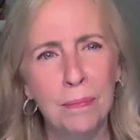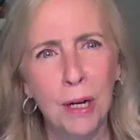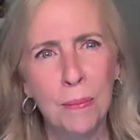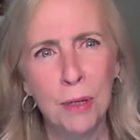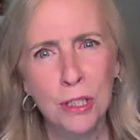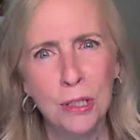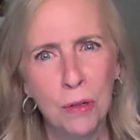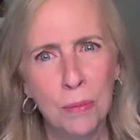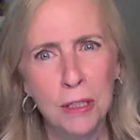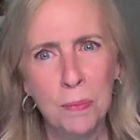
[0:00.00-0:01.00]
emergency
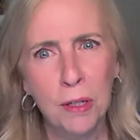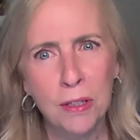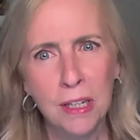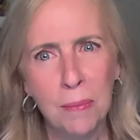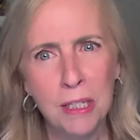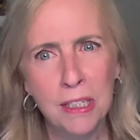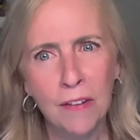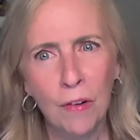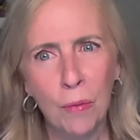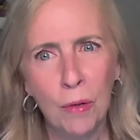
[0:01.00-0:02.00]
room experience can be
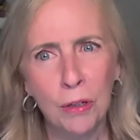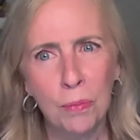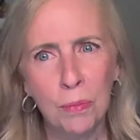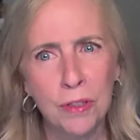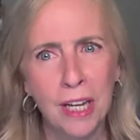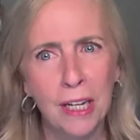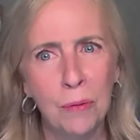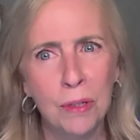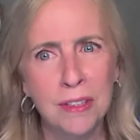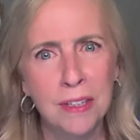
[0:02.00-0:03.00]
different when you're presenting
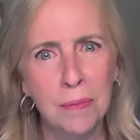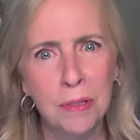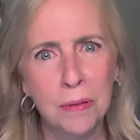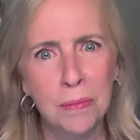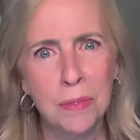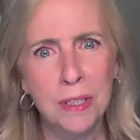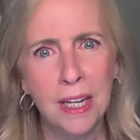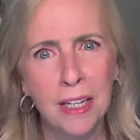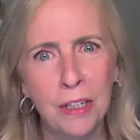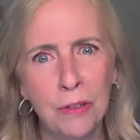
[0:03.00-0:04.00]
with symptoms
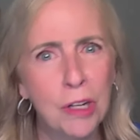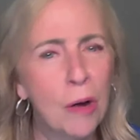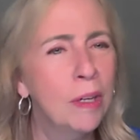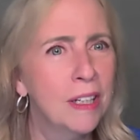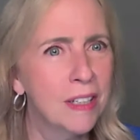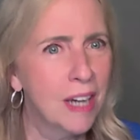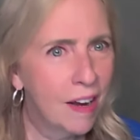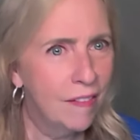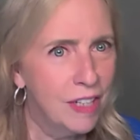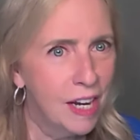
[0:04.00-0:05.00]
and you don't yet
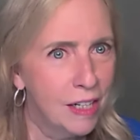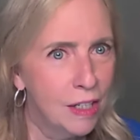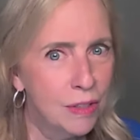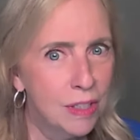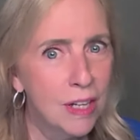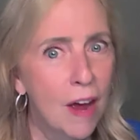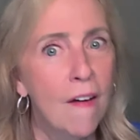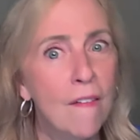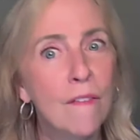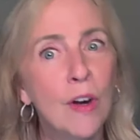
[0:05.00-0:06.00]
have a diagnosis
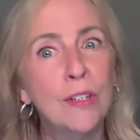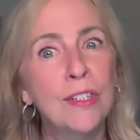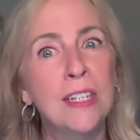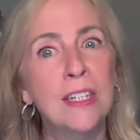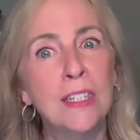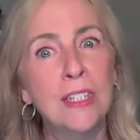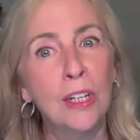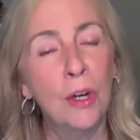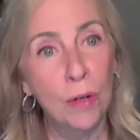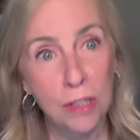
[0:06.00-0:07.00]
versus
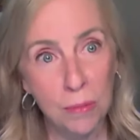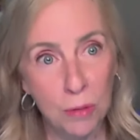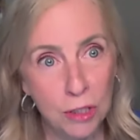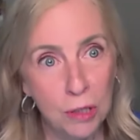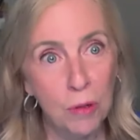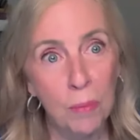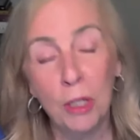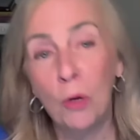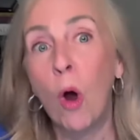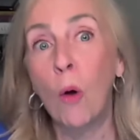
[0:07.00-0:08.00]
going to the emergency room and
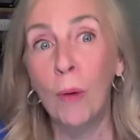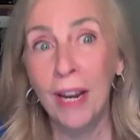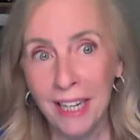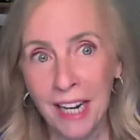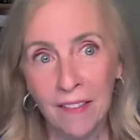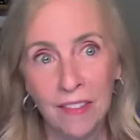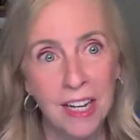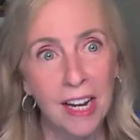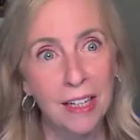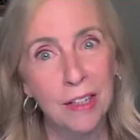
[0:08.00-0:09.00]
you already have a
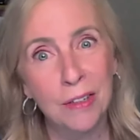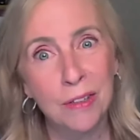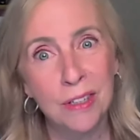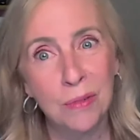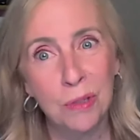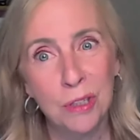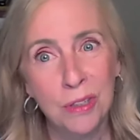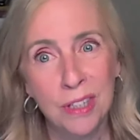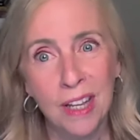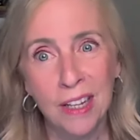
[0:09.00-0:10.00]
diagnosis. Would you
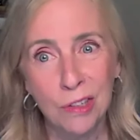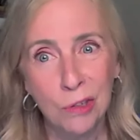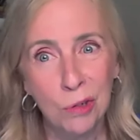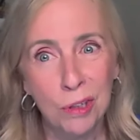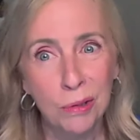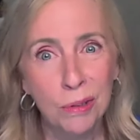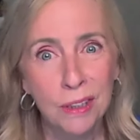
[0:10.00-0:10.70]
say that's true?